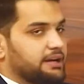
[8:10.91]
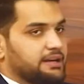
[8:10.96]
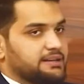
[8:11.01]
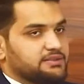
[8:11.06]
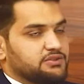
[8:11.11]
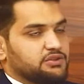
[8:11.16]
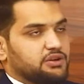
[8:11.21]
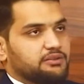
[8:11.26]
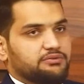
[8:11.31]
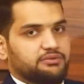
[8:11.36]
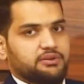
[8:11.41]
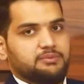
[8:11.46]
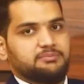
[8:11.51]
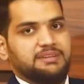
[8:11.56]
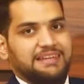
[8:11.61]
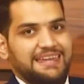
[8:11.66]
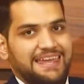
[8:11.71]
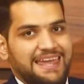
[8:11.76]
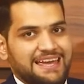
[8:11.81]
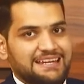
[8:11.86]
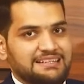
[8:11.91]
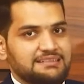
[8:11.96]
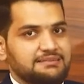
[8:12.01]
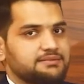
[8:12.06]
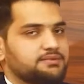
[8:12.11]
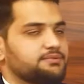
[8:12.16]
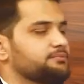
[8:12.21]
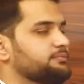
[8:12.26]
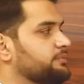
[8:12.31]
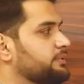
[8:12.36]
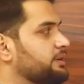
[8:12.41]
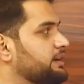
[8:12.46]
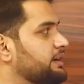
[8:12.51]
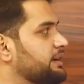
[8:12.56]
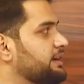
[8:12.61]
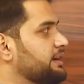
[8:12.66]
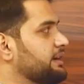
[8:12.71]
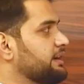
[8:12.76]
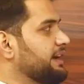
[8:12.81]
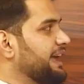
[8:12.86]
Start from the end,
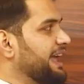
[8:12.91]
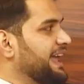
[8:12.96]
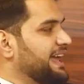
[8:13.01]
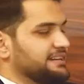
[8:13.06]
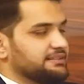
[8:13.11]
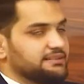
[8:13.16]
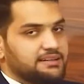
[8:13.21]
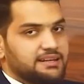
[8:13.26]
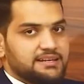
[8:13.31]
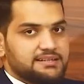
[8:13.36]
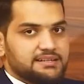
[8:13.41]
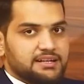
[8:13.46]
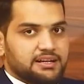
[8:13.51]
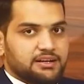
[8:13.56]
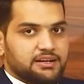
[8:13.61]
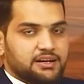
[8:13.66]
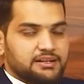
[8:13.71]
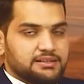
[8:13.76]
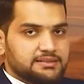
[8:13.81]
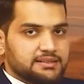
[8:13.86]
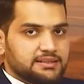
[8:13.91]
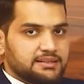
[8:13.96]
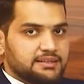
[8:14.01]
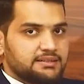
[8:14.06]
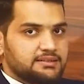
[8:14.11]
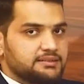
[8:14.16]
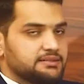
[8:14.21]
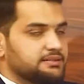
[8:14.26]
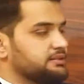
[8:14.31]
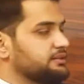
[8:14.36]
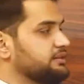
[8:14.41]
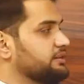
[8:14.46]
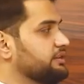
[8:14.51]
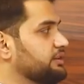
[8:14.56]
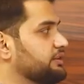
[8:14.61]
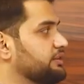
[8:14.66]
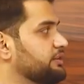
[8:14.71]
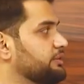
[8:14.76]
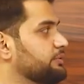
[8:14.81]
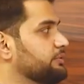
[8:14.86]
N is a consonant,
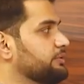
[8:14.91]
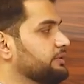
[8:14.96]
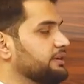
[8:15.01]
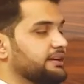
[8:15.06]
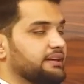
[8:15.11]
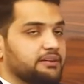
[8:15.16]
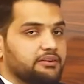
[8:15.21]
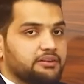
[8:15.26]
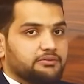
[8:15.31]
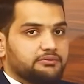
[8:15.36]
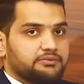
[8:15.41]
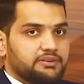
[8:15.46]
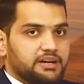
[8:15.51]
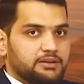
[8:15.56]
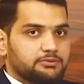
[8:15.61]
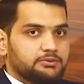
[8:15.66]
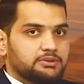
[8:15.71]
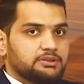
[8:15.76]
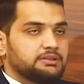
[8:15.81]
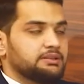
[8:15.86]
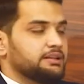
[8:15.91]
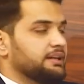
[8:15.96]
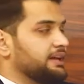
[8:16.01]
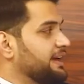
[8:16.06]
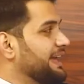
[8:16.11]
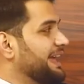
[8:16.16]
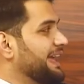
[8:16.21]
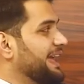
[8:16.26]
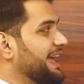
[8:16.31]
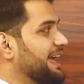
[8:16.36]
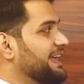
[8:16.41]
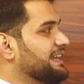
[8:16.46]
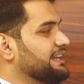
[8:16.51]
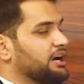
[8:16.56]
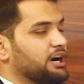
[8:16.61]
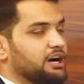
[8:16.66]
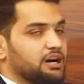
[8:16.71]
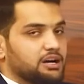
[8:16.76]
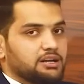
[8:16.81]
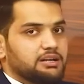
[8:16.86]
U is a vowel,
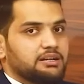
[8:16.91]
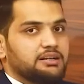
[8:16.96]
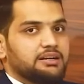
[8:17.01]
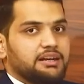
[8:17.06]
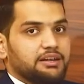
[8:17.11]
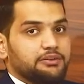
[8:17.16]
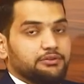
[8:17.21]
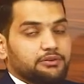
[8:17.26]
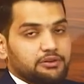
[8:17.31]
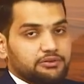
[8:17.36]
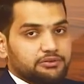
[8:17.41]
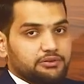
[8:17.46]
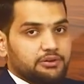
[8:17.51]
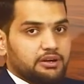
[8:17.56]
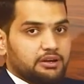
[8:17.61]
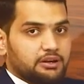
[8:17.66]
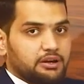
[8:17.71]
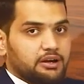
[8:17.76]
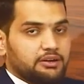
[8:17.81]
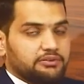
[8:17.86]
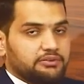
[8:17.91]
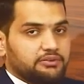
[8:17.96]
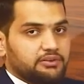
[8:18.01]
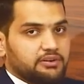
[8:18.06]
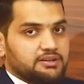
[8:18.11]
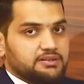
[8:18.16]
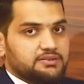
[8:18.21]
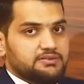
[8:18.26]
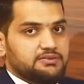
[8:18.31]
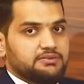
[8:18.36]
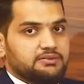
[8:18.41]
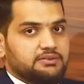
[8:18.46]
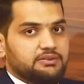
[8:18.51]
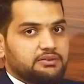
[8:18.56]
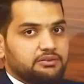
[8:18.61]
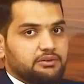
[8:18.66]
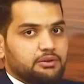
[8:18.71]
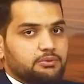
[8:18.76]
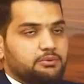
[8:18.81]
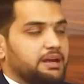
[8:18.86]
and R is also a consonant.
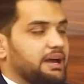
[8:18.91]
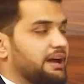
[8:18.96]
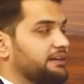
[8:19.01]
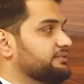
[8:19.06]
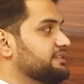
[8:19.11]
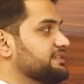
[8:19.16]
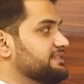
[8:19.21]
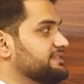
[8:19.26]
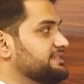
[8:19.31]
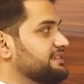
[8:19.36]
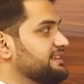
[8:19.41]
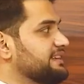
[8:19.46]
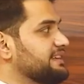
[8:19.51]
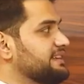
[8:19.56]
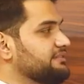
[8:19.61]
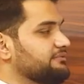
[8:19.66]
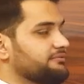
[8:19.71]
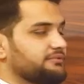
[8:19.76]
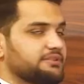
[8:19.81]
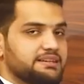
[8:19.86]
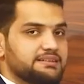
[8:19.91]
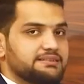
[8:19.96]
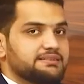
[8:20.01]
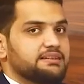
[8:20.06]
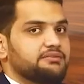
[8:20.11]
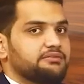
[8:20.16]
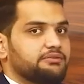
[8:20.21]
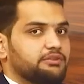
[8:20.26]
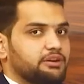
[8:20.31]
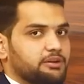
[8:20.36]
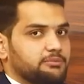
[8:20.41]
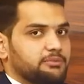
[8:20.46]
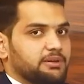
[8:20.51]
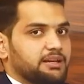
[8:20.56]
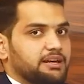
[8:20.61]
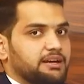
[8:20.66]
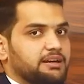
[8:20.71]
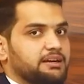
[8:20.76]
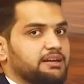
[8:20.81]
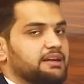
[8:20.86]
So we have the CVC
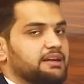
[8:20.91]
formula.